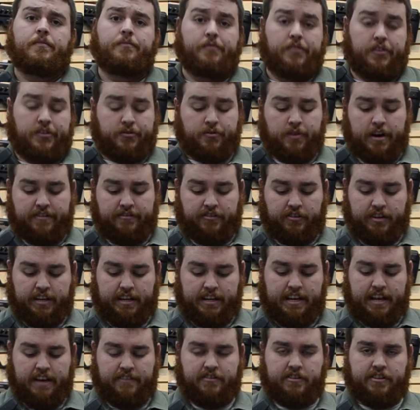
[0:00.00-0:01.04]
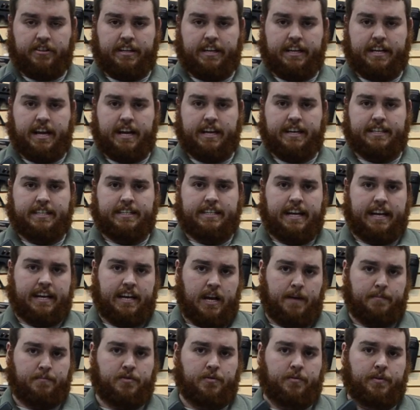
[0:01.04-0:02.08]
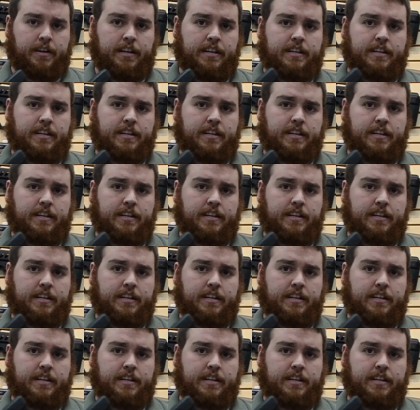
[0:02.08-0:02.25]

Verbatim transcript: this rifle can definitely kind of stand up to it.